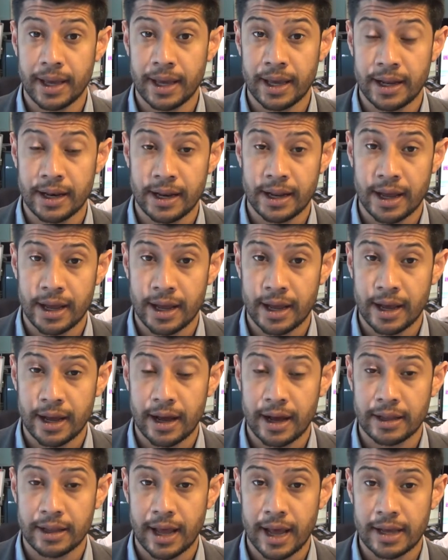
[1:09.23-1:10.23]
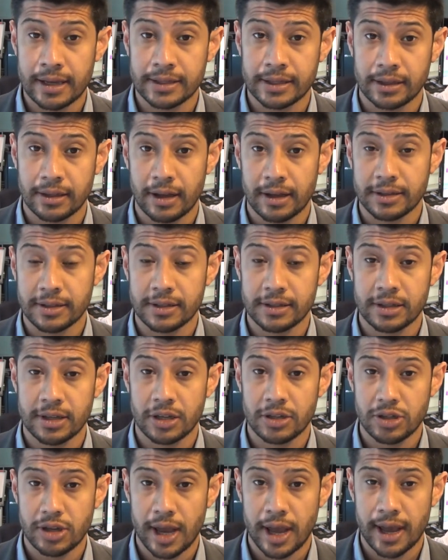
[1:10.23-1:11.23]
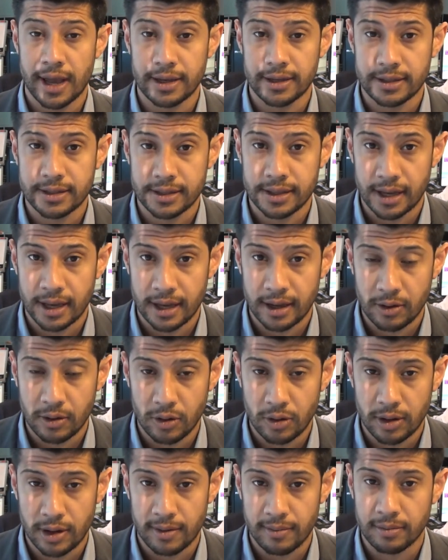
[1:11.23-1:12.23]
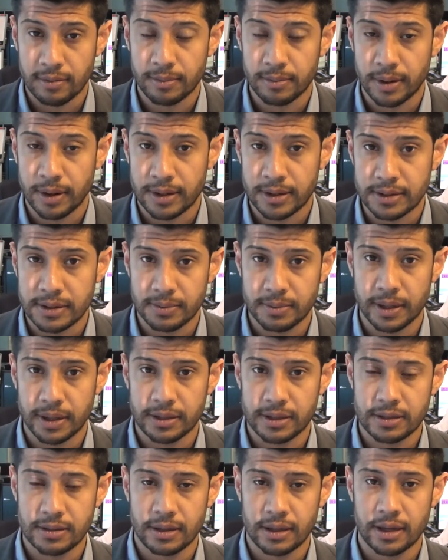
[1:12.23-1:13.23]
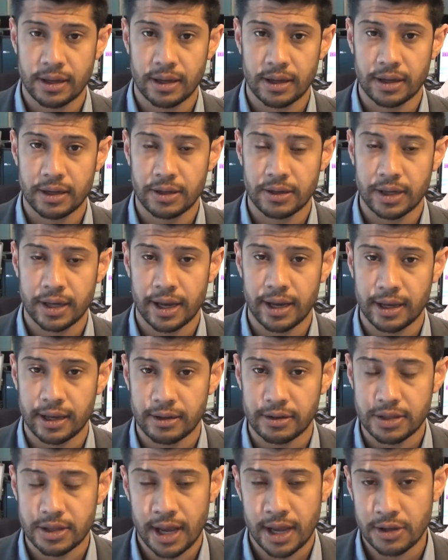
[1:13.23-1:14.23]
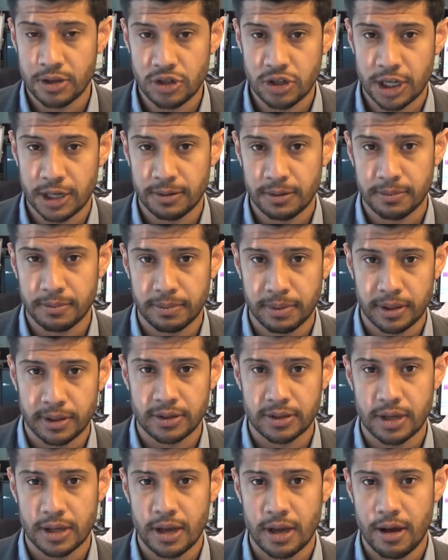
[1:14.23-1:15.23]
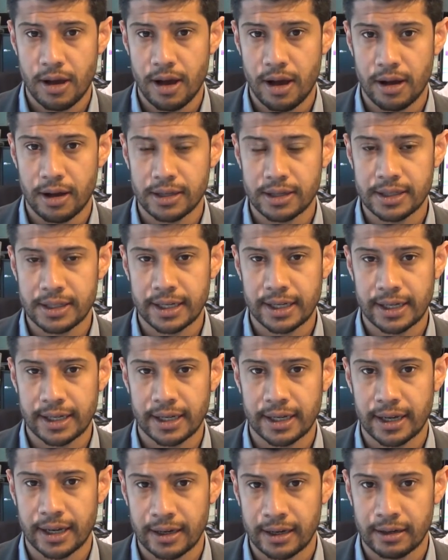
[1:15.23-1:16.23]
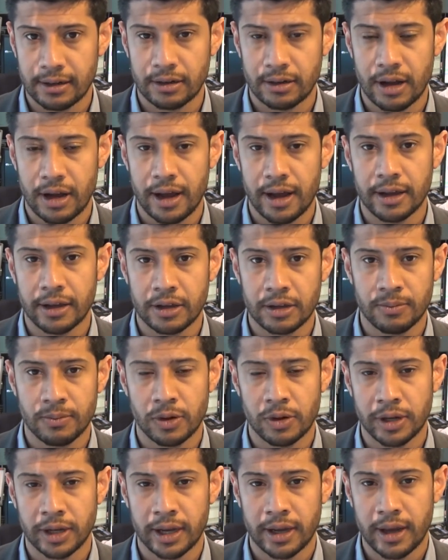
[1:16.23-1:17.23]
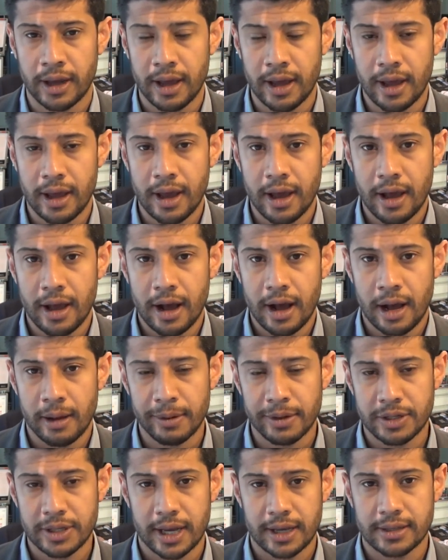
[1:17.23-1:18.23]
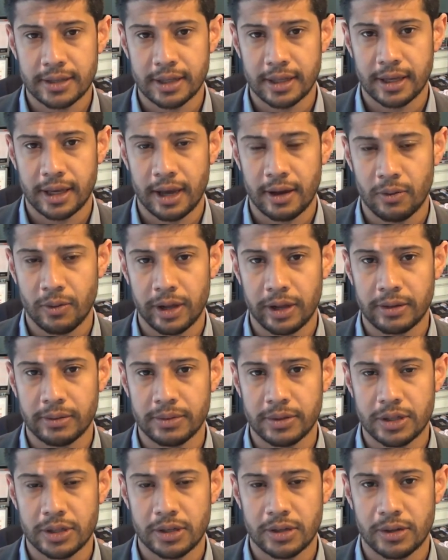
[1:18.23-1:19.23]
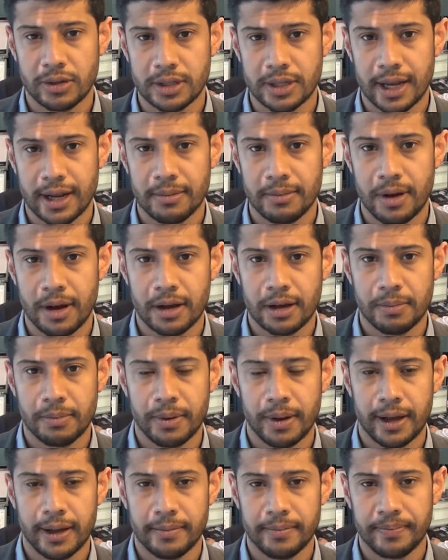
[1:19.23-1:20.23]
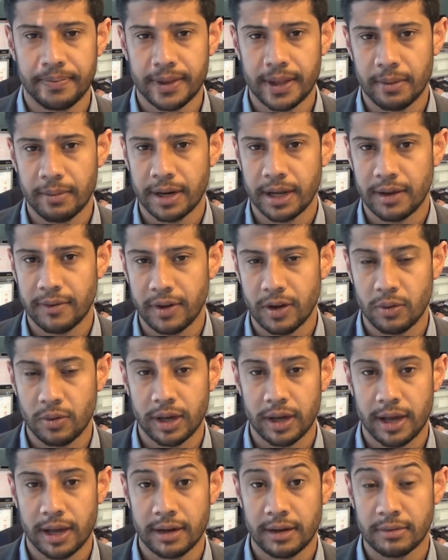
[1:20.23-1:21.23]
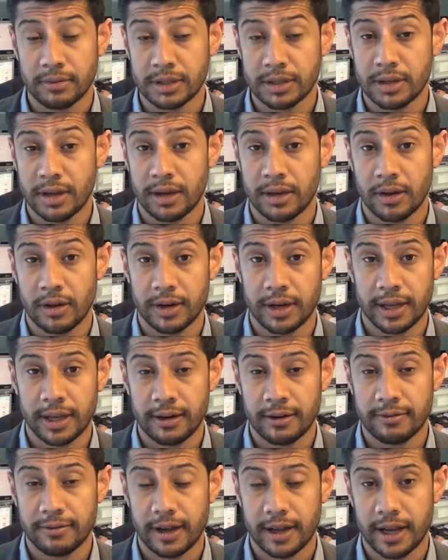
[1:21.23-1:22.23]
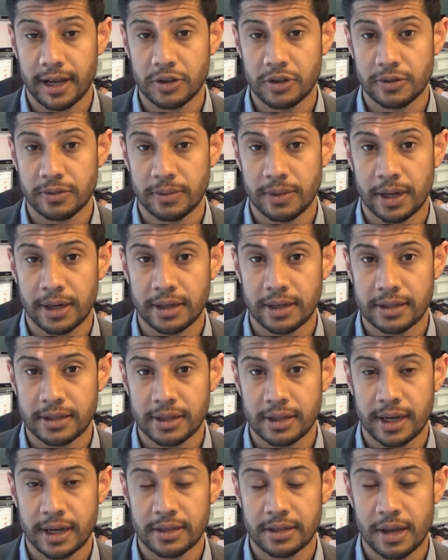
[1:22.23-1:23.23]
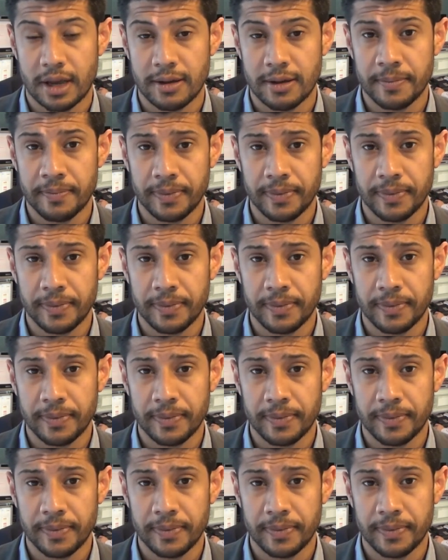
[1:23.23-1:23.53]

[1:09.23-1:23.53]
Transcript: Other asset classes, such as core government bonds, both UK gilts and German bonds, are ticking a little higher. Good morning. I'm Ishaq, Siddiqi, and welcome to your daily market bite. I'm going to give you a quick idea of what's going on in financial markets today. So